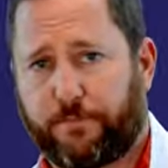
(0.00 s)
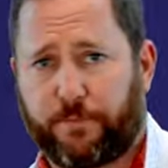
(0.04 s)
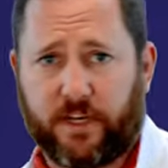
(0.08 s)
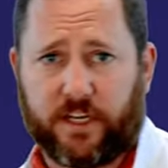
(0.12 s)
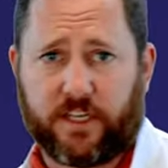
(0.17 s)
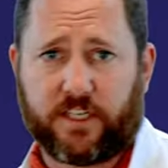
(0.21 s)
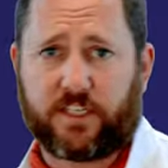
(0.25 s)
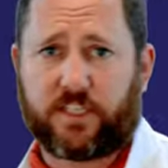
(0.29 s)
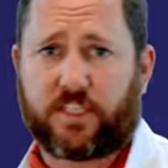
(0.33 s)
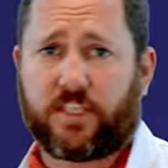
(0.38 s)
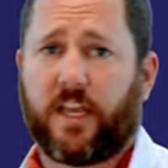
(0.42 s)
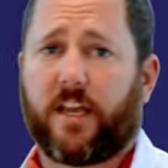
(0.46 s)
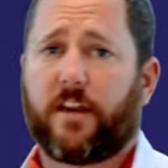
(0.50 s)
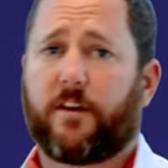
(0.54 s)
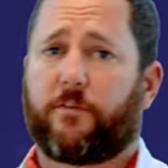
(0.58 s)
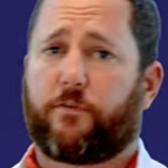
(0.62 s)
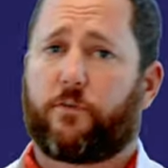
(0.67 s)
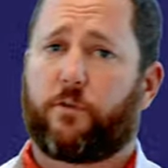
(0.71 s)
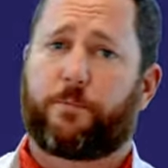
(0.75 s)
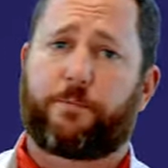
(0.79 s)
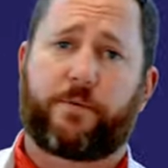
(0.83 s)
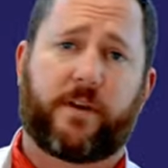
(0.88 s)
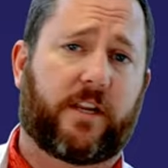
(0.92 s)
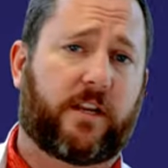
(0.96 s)
but instead of
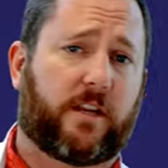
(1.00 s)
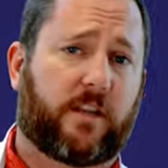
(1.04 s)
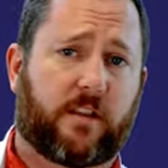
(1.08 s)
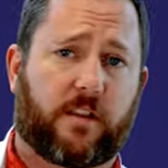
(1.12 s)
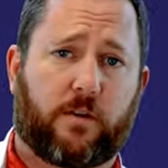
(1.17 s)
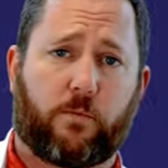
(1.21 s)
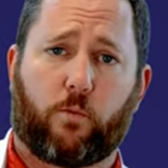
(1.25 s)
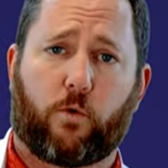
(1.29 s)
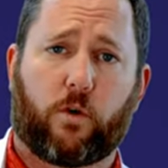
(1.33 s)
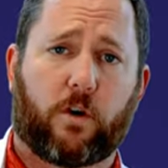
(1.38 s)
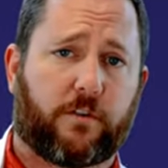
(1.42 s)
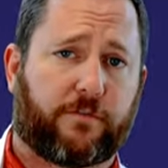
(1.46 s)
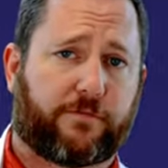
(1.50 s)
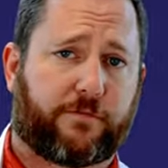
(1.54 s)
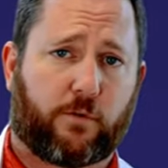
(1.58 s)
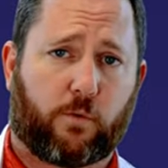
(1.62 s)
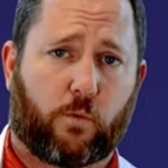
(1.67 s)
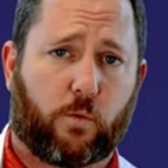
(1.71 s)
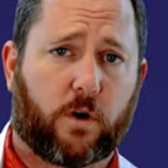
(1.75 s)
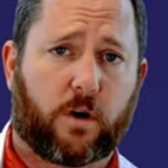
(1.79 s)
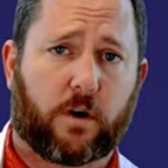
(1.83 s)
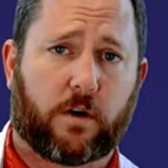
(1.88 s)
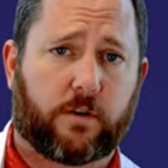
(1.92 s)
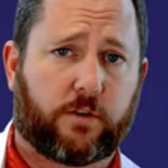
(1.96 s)
repeating them word for
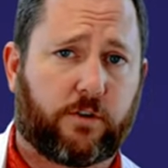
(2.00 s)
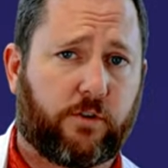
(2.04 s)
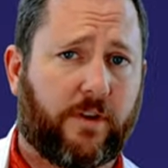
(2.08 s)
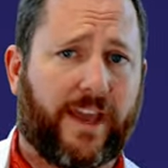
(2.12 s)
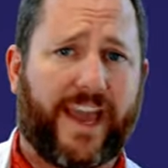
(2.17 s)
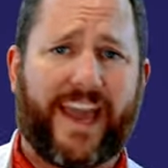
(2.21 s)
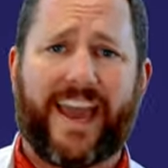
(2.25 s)
word, you